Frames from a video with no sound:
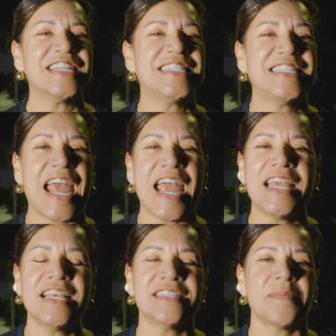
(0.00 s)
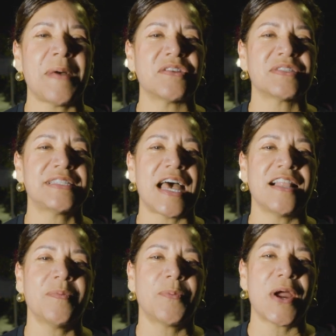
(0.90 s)
Today is about
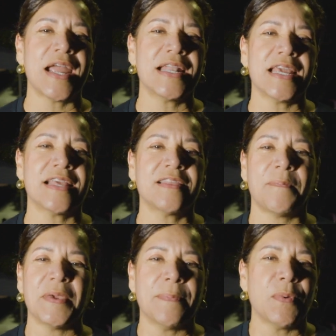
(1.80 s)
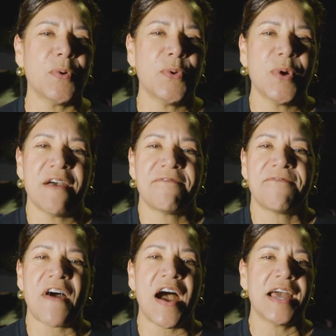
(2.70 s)
celebrating the people who have
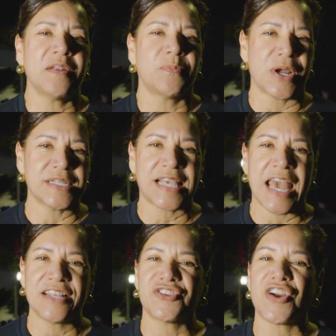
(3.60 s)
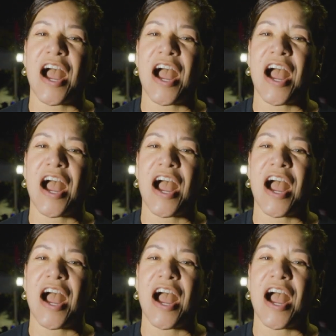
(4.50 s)
fought breast cancer.